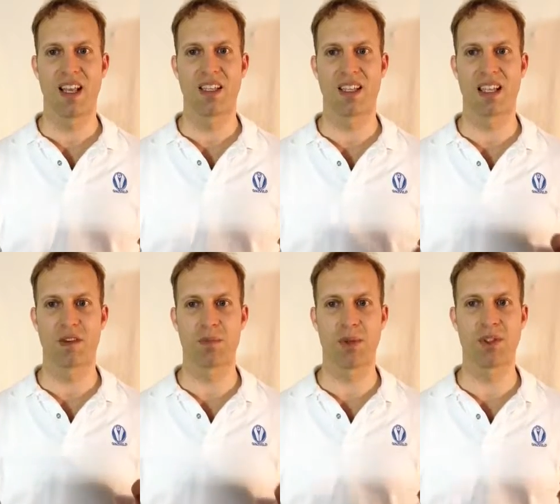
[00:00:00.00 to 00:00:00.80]
to give
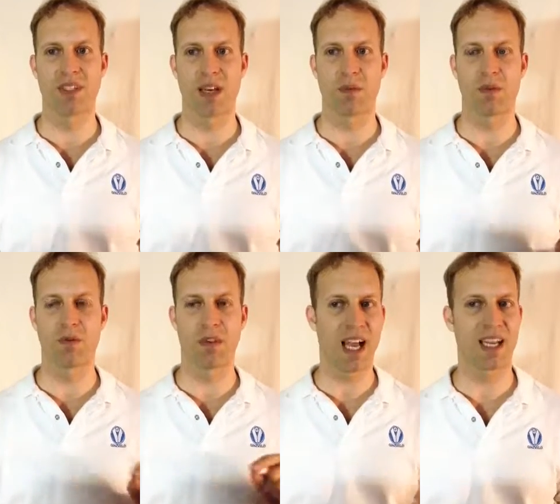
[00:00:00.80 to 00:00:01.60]
a boost that will
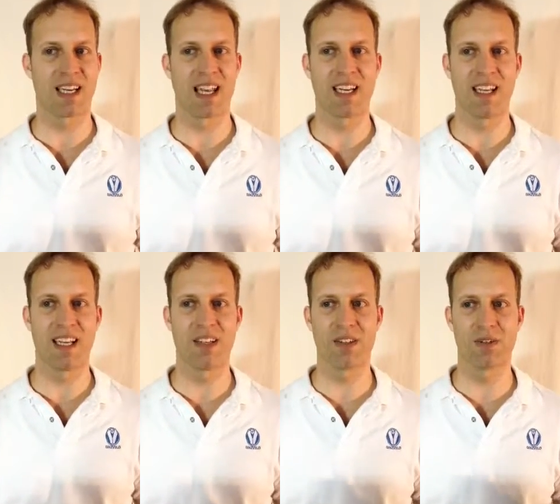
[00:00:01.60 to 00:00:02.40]
flatten any
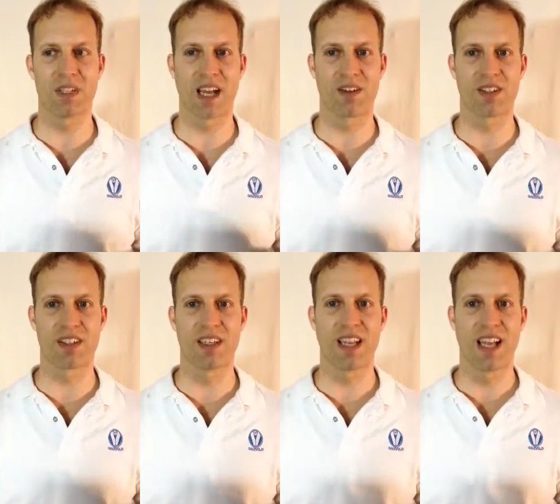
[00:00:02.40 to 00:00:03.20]
hill you
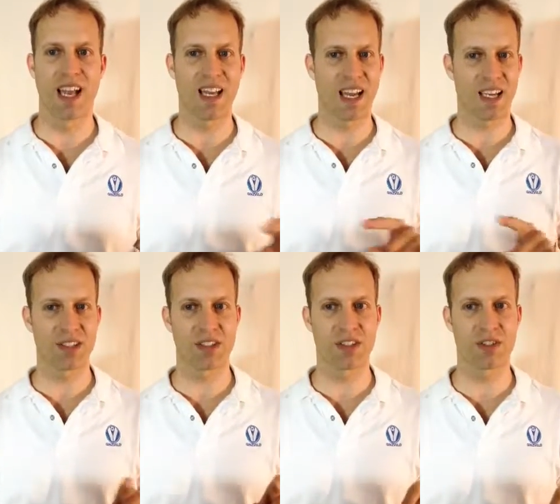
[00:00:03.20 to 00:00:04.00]
encounter, and
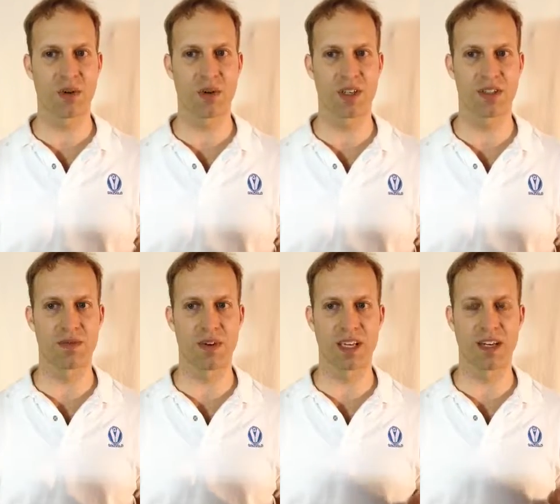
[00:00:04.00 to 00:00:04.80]
extra storage
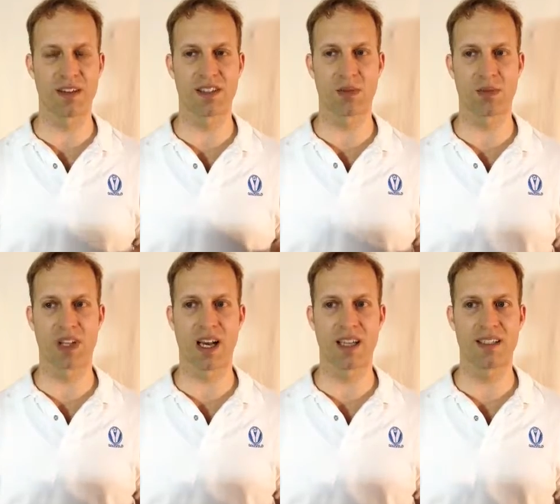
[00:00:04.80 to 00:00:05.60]
for gear and
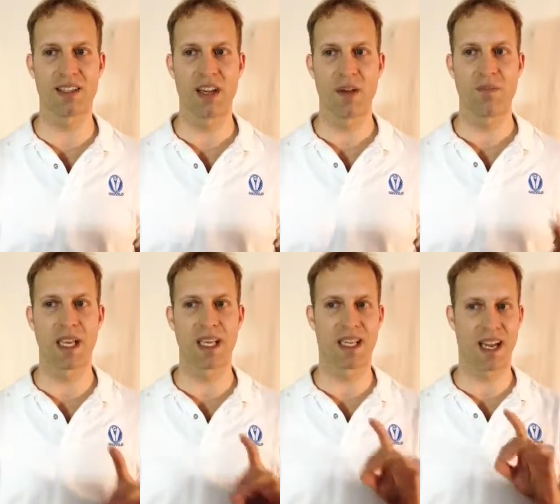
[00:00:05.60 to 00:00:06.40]
supplies,
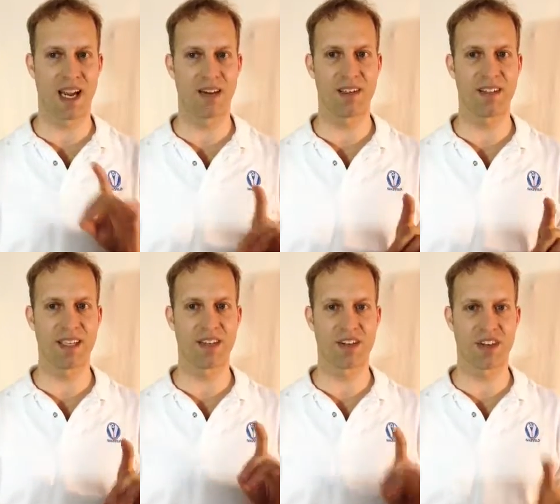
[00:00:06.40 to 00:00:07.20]
making errands
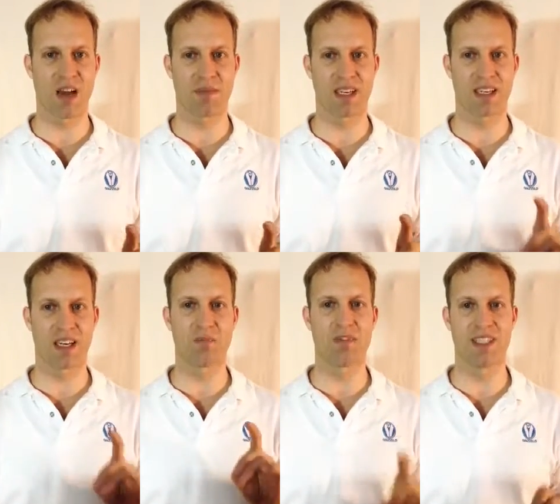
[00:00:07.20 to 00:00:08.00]
and shopping
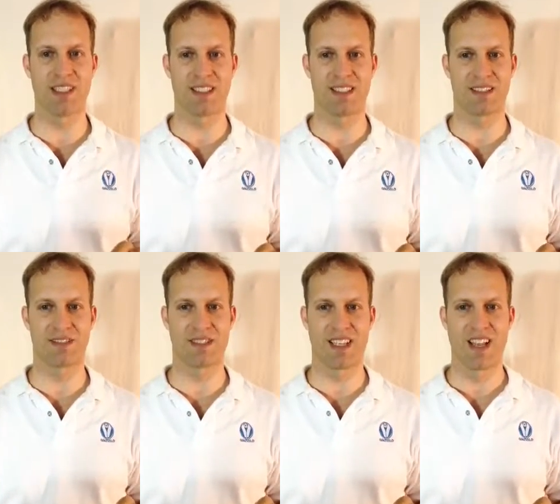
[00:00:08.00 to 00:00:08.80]
a breeze.
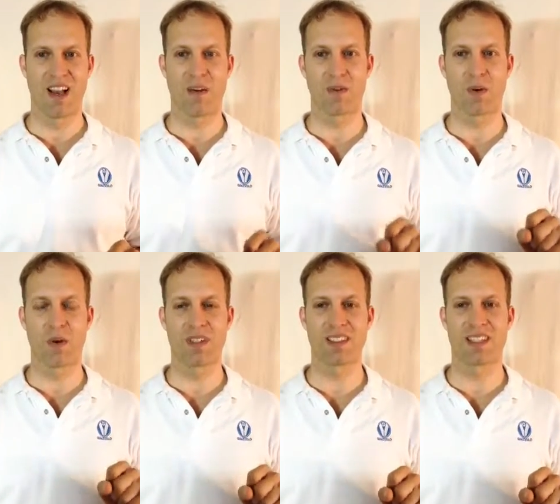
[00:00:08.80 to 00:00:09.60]
Of
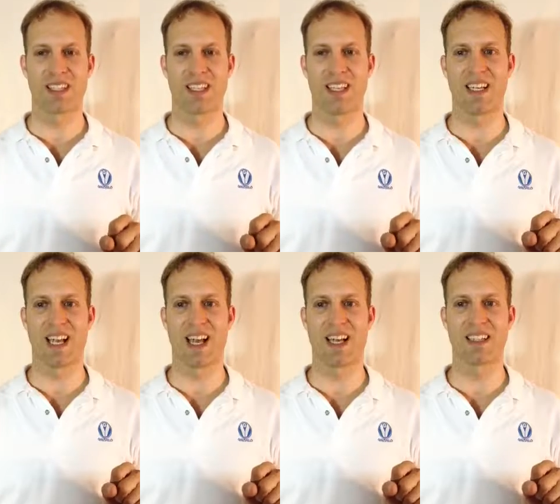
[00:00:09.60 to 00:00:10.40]
course,
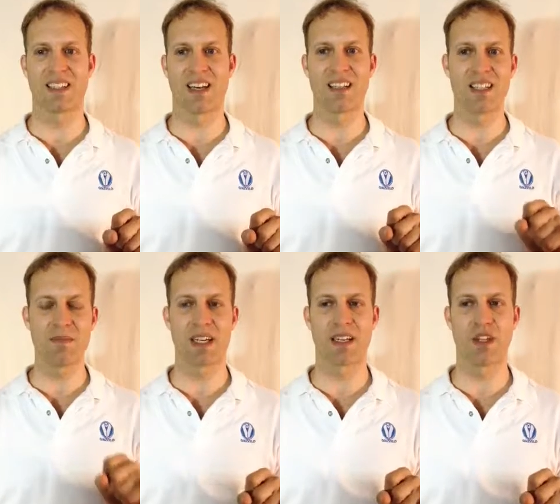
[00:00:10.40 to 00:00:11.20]
it has
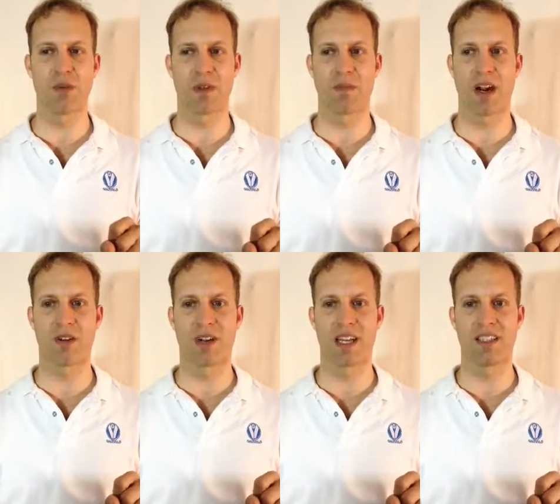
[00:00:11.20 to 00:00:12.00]
unlimited human
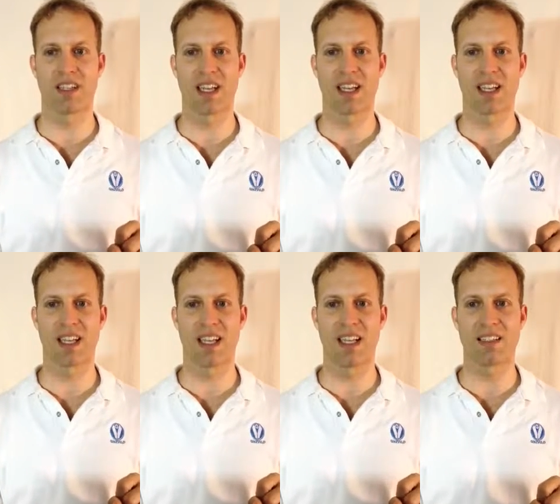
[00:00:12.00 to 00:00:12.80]
power range, and it
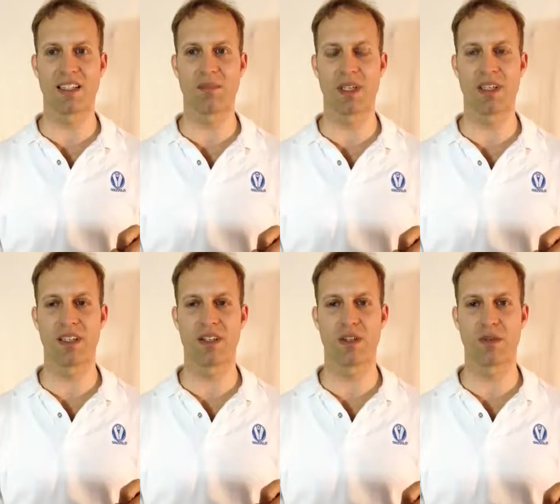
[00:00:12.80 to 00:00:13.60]
can easily
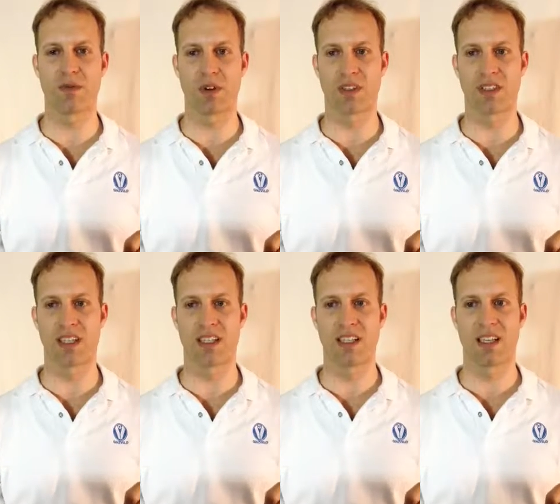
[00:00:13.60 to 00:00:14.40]
be your first
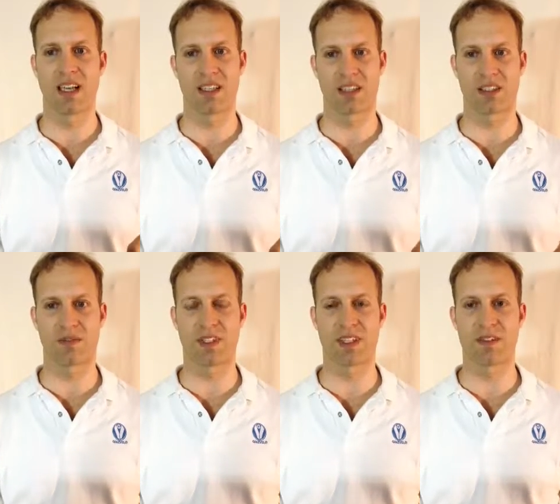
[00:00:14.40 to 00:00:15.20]
electric
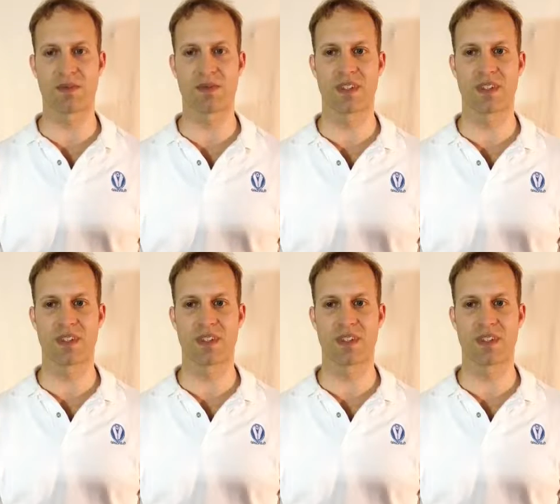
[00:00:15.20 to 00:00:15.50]
vehicle.